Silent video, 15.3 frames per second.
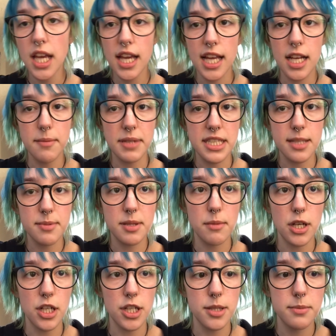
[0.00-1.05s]
And I picked up some
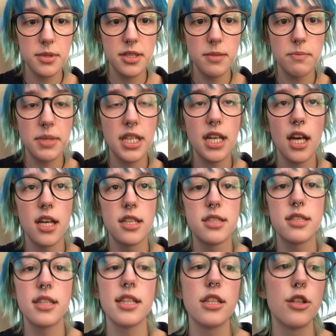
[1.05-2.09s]
herbs
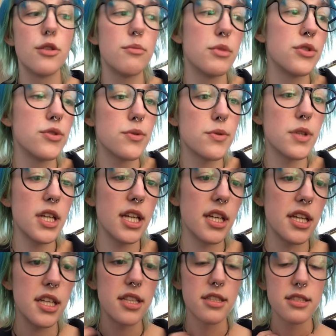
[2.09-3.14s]
because the new moon
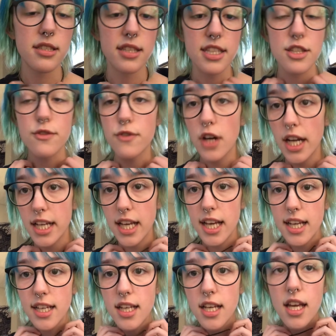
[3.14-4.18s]
is this
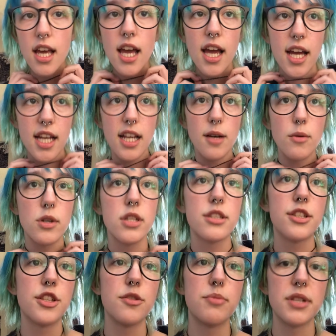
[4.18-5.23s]
Friday and I want
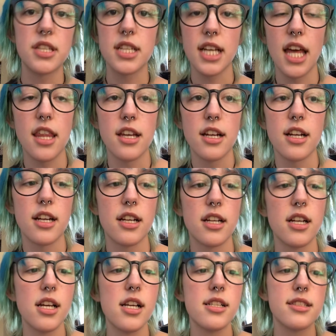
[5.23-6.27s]
to put together
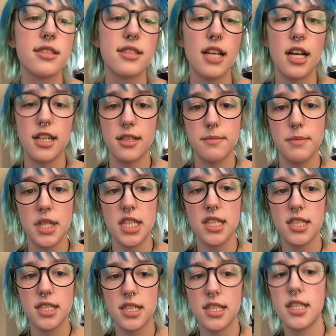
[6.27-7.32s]
some
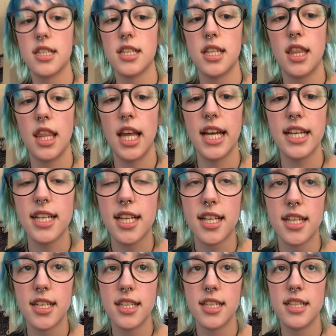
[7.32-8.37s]
like
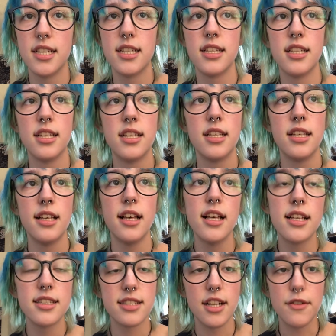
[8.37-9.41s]

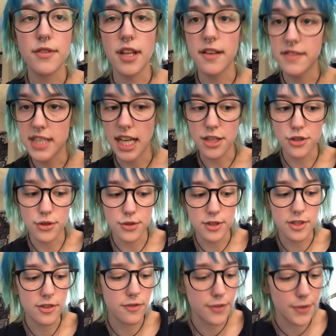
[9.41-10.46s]
self-love
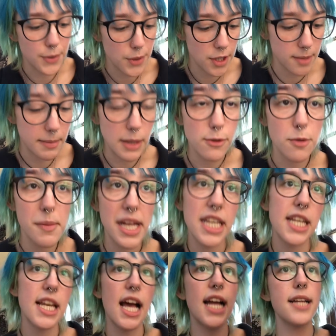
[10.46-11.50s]
satchels for my roommate
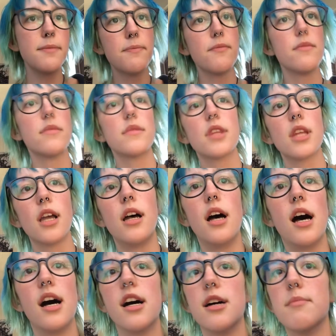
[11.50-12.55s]
and I.
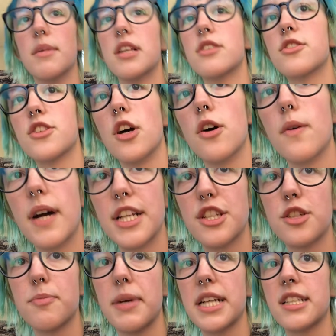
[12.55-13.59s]
Um, so I
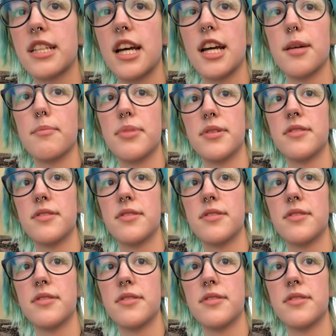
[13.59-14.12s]
just picked up